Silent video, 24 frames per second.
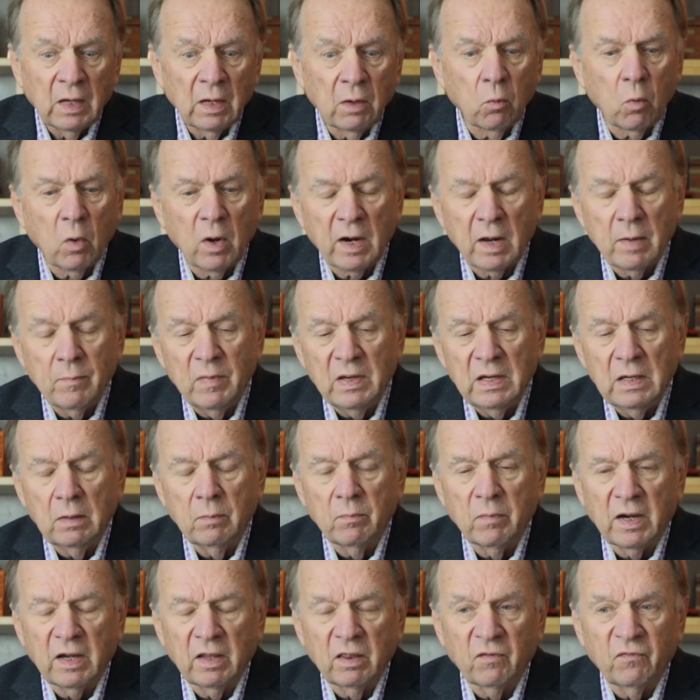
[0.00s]
And what I
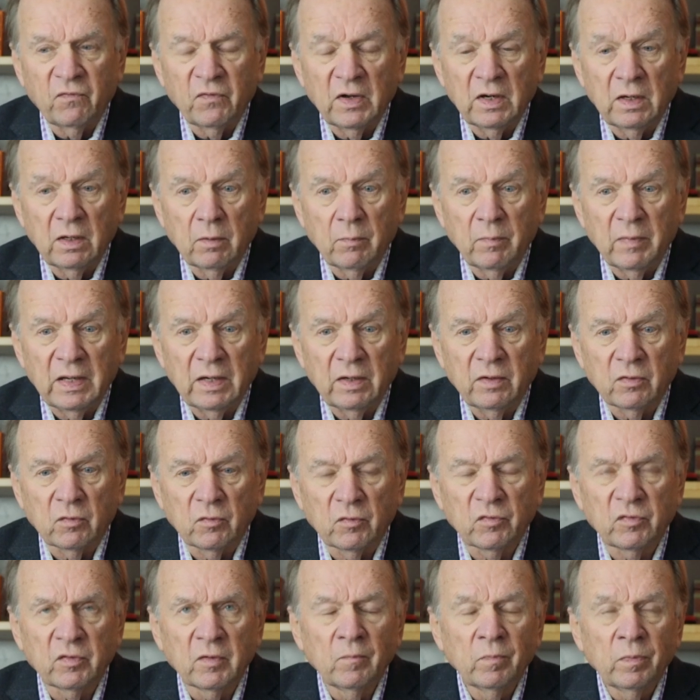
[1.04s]
mean by the
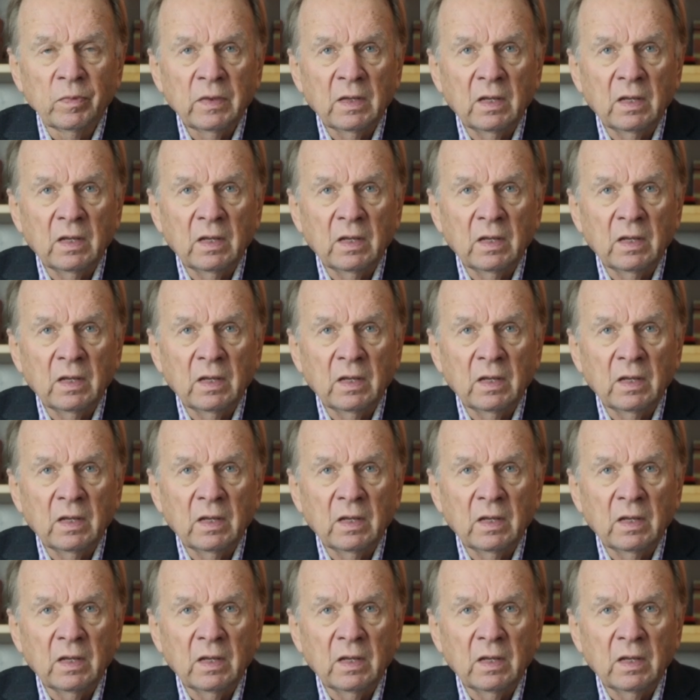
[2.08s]
fundamentals